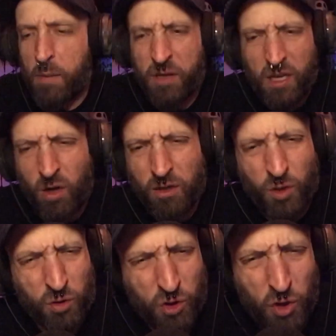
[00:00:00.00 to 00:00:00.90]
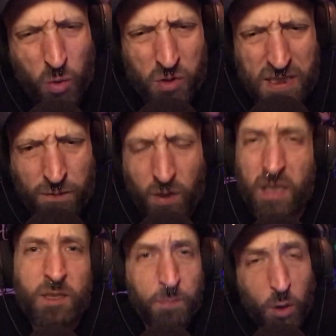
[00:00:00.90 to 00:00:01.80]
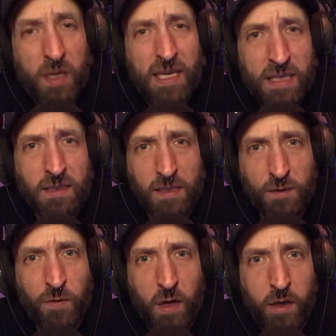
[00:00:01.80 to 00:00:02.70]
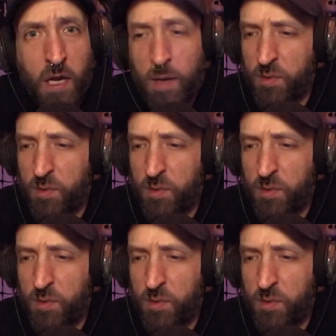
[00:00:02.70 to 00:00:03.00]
But they're also so different. Exploding Kittens is fun.